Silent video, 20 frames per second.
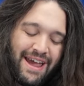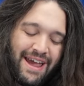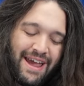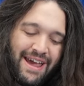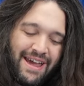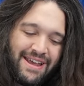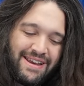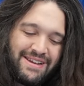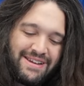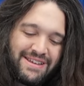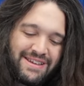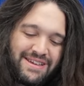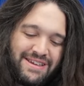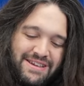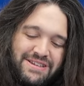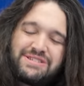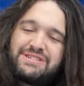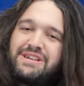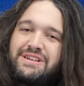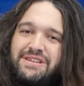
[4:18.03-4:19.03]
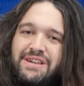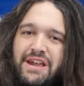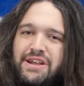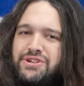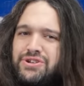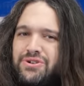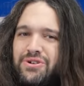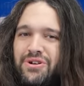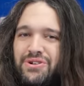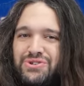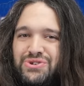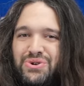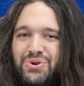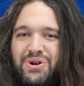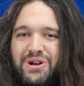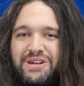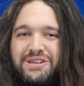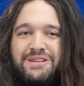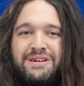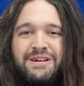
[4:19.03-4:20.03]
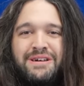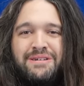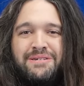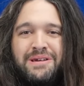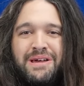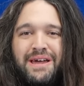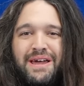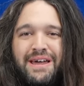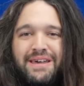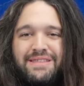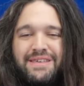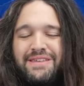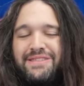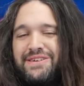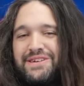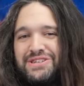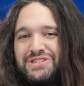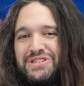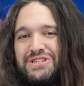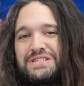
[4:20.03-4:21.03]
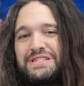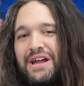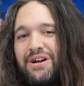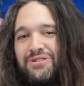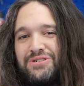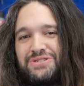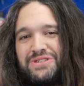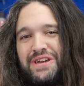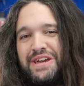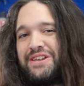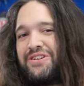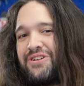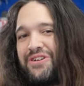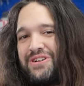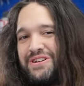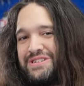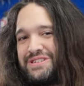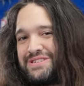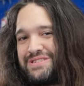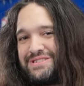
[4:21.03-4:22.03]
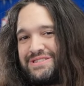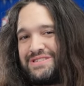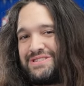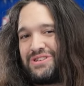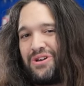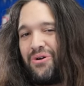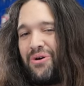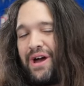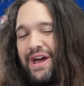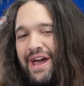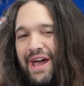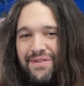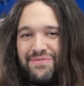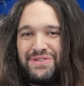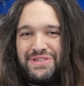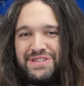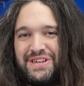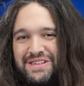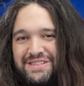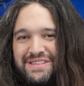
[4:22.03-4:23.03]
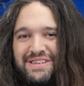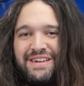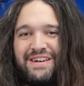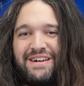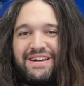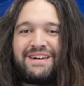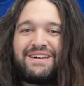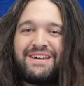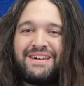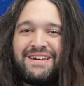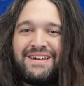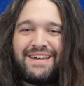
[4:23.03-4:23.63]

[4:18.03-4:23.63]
and he said, yeah, sure, I'll join. And then like six hours later, he, so I have this idea.